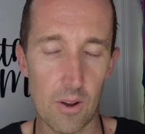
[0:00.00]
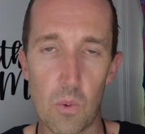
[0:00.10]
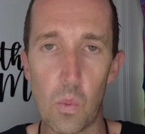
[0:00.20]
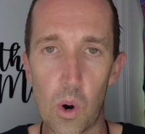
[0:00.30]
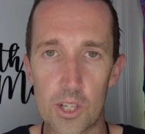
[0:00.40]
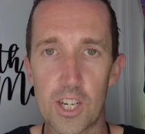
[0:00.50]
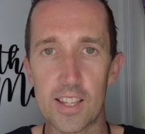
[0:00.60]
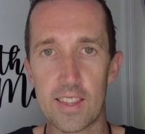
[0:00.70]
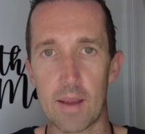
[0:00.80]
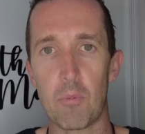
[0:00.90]

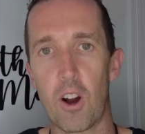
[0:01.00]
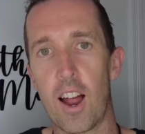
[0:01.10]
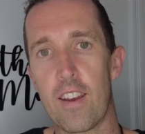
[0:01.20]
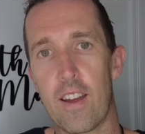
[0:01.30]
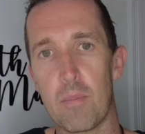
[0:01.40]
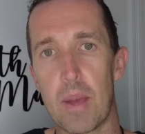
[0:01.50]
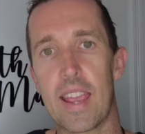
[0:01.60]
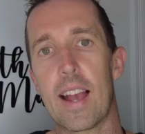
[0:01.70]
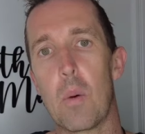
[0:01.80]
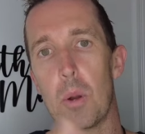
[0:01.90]
watching them run and
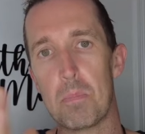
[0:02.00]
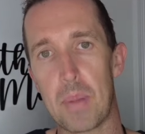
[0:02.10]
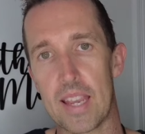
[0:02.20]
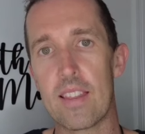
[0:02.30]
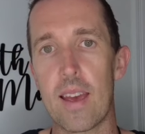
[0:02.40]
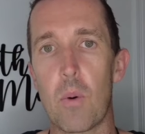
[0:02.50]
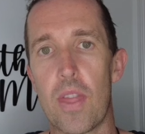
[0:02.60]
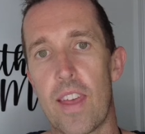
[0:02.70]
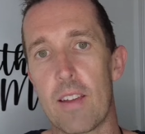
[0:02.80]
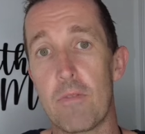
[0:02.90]
being able to be there
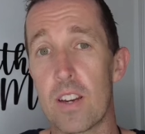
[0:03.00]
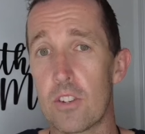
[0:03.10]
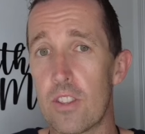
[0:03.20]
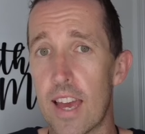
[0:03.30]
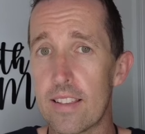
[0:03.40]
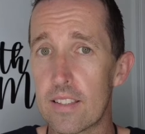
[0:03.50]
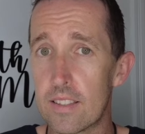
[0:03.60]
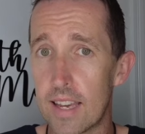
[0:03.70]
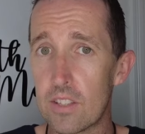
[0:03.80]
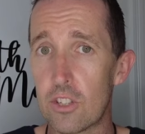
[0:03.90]
when they finish, that's
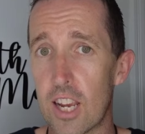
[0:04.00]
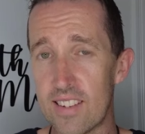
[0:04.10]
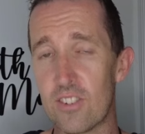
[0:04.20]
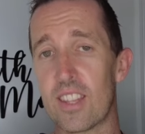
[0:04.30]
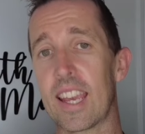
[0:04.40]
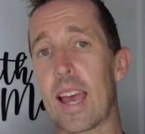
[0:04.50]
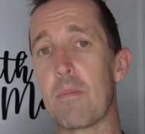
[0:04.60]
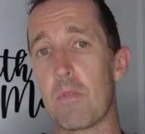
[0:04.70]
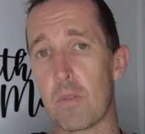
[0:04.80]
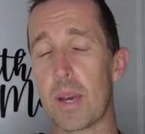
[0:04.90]
that's changed the
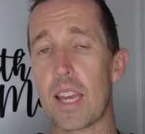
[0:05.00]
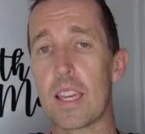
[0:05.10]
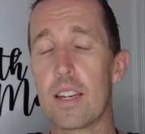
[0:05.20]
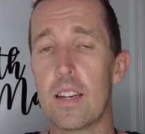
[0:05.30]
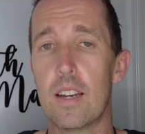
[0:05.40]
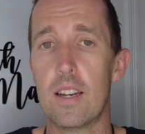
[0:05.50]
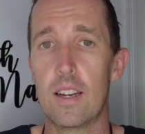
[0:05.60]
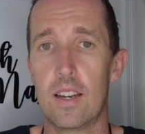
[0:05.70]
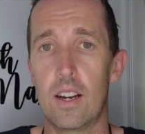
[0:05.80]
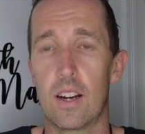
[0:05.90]
game for me.
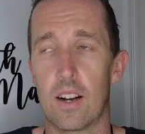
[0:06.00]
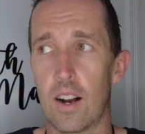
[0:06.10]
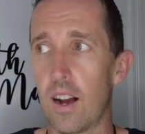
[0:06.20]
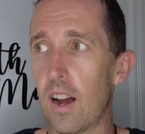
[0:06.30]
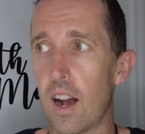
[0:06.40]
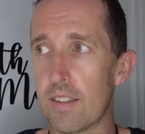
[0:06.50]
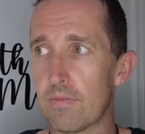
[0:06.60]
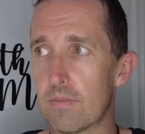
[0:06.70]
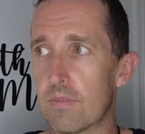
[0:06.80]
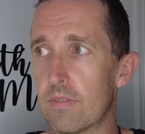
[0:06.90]
I, I
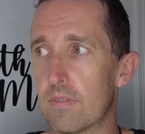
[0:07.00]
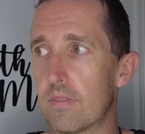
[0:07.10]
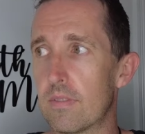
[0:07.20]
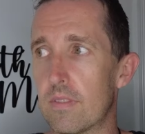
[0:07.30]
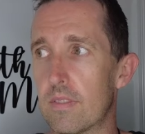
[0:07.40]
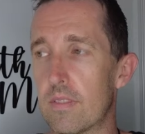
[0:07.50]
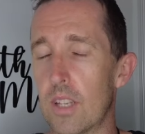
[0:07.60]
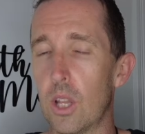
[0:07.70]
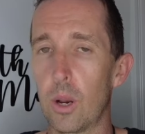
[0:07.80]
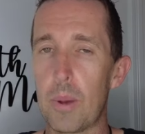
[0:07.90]

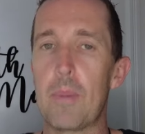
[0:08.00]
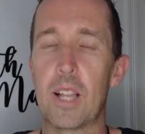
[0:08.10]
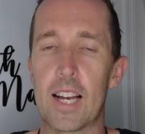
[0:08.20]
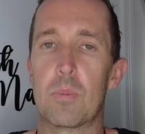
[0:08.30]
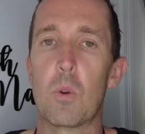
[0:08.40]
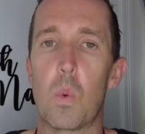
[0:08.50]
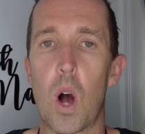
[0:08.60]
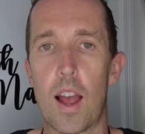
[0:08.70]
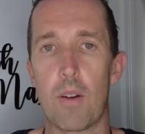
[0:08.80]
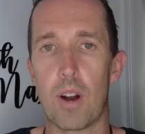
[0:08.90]
a lot of people ask me
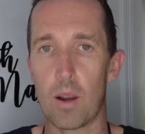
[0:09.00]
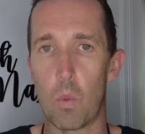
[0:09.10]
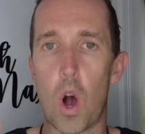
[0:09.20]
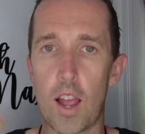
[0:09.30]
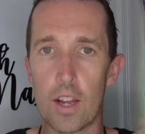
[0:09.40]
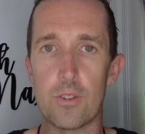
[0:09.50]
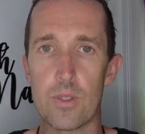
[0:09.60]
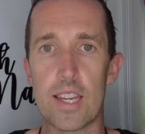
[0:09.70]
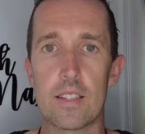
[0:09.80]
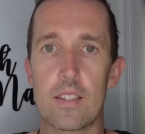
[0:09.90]
why I run and why I do
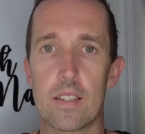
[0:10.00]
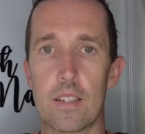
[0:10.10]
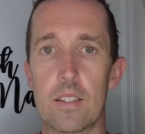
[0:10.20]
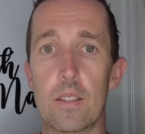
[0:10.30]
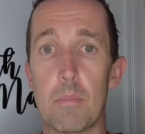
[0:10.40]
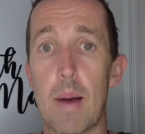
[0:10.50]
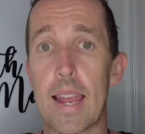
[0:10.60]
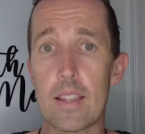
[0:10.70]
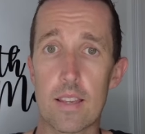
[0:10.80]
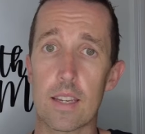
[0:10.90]
this. And the
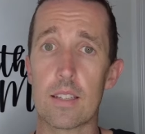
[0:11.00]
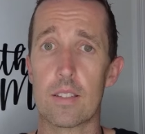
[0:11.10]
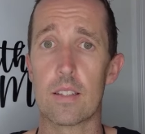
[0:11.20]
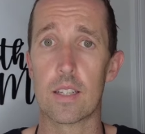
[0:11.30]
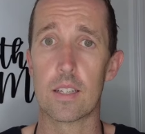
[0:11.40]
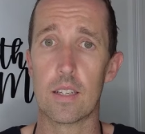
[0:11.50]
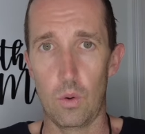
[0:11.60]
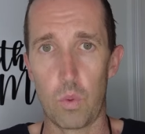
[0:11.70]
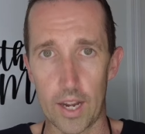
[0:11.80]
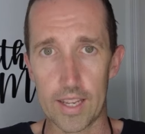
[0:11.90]
main thing is that
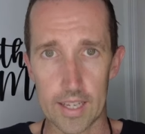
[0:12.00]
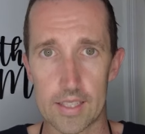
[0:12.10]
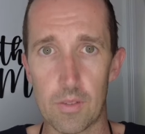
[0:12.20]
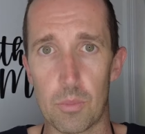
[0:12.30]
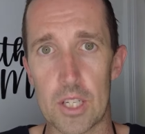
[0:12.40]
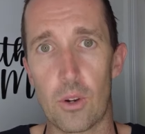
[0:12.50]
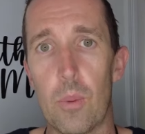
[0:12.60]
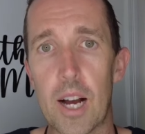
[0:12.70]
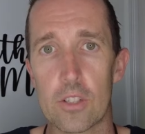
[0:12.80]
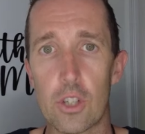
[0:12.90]
running has given me so
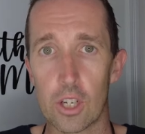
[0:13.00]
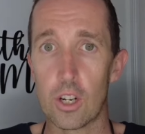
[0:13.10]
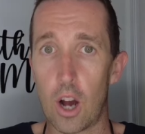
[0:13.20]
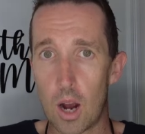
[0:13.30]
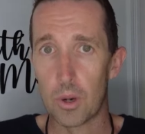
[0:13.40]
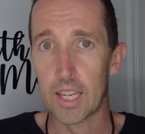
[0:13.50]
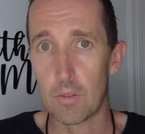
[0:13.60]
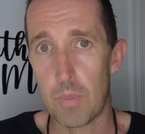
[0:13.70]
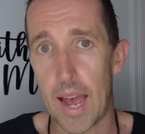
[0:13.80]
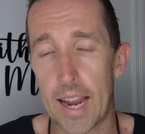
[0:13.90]
much, and I want to
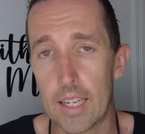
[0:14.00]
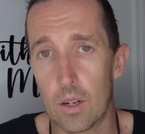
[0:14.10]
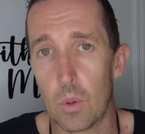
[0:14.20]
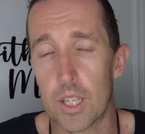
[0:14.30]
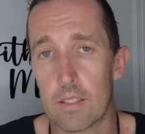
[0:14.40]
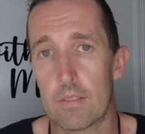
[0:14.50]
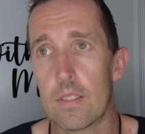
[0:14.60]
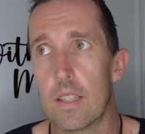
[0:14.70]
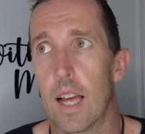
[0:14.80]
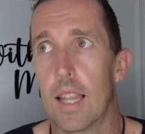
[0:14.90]
give back and I want
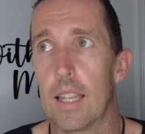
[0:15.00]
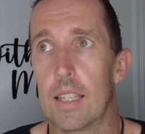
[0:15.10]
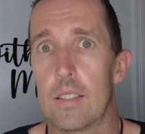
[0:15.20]
to uh,